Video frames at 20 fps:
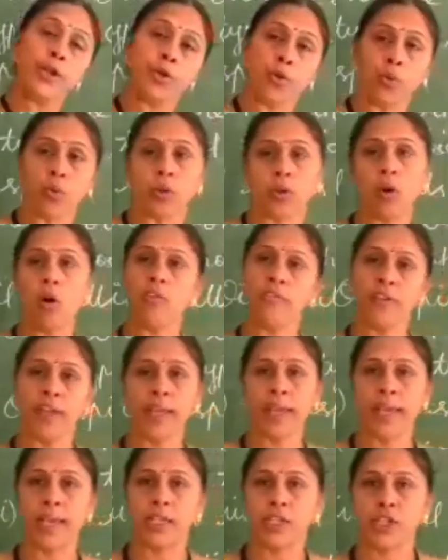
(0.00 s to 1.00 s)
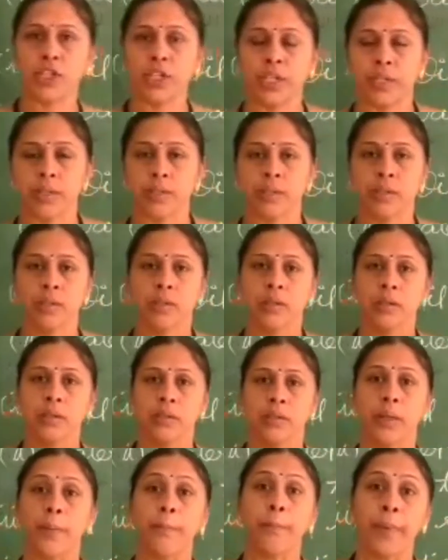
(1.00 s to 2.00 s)

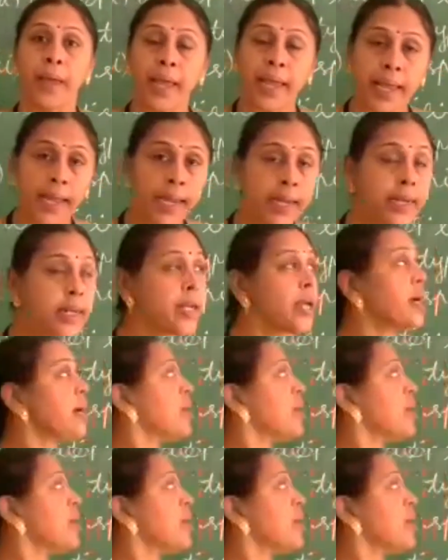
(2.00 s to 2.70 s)
eutrophication. The main